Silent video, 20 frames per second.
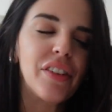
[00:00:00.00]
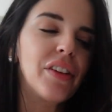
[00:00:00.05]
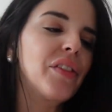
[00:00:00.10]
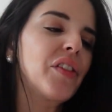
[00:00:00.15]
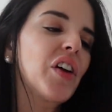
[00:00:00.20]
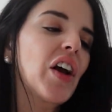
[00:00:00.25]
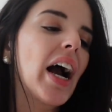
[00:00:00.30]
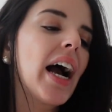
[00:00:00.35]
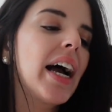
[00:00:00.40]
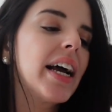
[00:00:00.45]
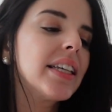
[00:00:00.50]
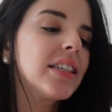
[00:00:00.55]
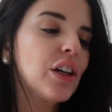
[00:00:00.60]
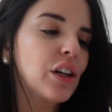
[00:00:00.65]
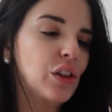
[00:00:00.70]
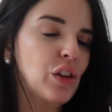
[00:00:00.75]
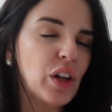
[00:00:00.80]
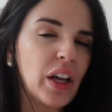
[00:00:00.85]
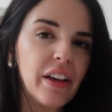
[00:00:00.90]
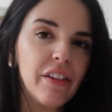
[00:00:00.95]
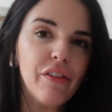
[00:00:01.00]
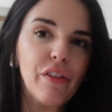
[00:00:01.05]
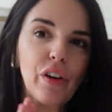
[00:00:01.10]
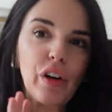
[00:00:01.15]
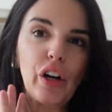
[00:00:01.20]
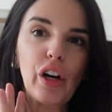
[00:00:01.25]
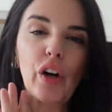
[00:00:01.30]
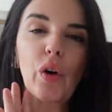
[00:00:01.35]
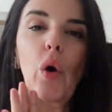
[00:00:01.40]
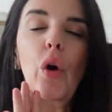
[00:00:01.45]
If you guys are looking
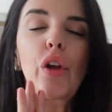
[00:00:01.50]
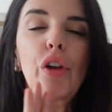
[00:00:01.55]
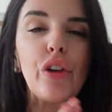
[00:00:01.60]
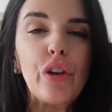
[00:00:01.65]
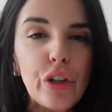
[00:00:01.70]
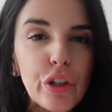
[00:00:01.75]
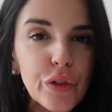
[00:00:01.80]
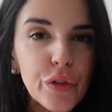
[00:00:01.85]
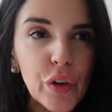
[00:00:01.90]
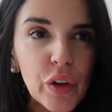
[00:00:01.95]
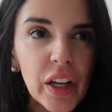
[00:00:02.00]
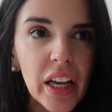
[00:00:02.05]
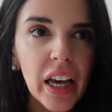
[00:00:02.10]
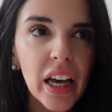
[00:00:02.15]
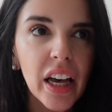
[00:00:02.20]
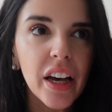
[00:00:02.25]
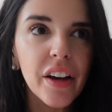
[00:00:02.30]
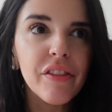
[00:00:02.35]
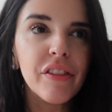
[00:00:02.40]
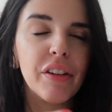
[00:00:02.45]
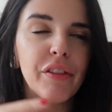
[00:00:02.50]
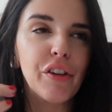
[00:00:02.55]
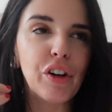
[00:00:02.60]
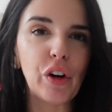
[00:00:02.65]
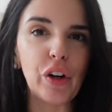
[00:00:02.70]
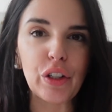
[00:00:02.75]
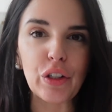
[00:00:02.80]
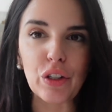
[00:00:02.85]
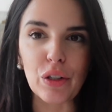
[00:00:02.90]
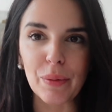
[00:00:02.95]
for a useful gift, if you're
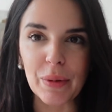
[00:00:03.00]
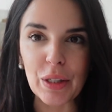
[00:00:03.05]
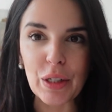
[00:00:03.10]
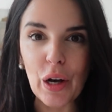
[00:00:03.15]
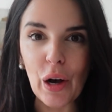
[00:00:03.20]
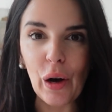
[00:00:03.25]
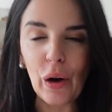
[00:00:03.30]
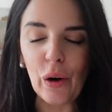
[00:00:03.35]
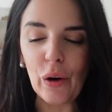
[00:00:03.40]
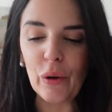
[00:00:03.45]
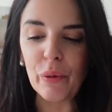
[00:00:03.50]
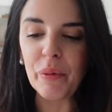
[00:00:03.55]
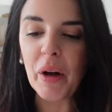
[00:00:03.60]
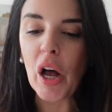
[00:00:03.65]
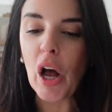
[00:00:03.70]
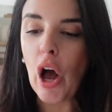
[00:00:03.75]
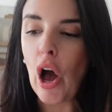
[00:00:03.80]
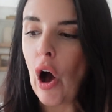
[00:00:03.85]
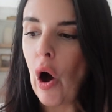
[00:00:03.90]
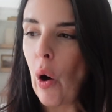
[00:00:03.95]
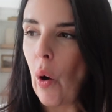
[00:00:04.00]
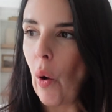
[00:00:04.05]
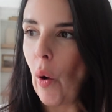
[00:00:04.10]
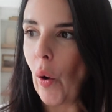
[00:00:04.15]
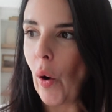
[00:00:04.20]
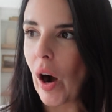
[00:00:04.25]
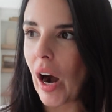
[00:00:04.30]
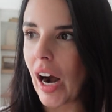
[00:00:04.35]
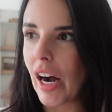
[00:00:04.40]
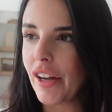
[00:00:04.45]
going to someone's home,
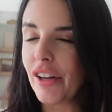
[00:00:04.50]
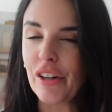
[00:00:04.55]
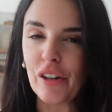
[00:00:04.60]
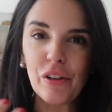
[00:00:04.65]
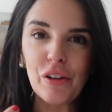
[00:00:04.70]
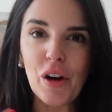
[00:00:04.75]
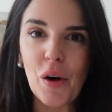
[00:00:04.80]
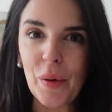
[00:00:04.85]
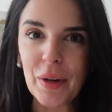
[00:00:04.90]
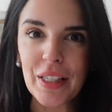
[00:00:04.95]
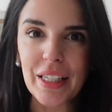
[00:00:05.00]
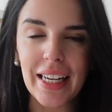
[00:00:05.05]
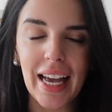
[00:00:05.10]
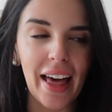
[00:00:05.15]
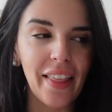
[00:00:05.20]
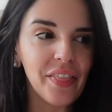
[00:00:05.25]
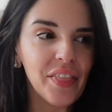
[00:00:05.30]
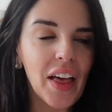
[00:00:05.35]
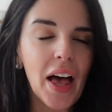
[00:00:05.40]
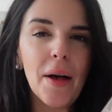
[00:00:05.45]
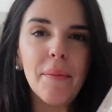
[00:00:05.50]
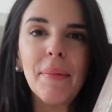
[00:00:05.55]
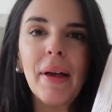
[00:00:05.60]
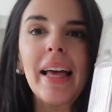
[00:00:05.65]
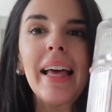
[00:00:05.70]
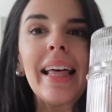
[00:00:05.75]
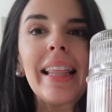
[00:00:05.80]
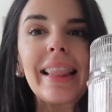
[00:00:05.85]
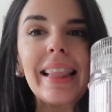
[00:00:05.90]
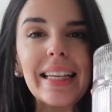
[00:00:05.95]
or you don't know what to get them,
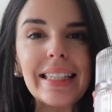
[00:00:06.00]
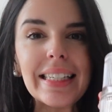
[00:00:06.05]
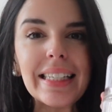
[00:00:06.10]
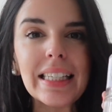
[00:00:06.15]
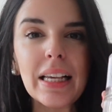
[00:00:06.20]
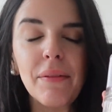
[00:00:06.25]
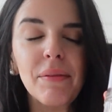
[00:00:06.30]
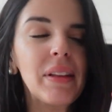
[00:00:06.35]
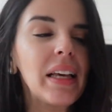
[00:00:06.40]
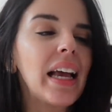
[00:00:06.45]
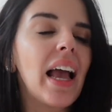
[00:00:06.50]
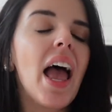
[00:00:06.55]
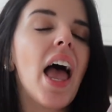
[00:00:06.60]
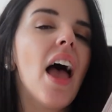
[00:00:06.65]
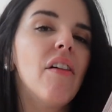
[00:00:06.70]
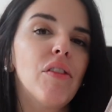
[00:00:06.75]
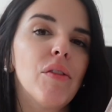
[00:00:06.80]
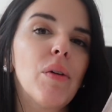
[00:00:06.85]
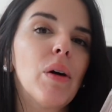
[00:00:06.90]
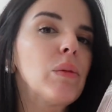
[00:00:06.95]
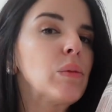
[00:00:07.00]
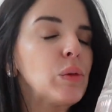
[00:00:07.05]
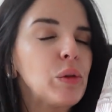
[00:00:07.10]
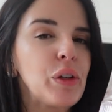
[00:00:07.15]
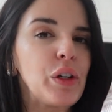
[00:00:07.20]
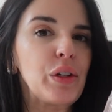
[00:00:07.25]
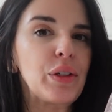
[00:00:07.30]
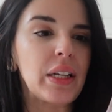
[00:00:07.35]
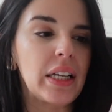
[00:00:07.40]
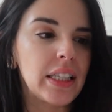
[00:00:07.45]
this is something everyone will
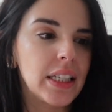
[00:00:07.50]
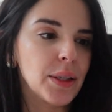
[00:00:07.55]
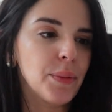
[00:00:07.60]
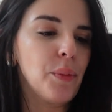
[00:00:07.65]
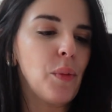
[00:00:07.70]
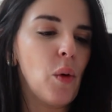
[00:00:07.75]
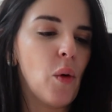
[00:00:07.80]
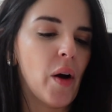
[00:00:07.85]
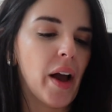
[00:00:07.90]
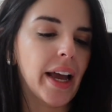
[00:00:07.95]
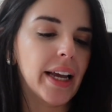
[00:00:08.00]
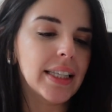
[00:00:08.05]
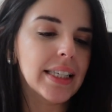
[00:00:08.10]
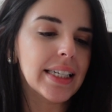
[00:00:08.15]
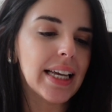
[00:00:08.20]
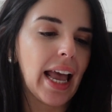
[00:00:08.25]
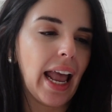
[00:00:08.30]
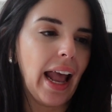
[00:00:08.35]
use at some point.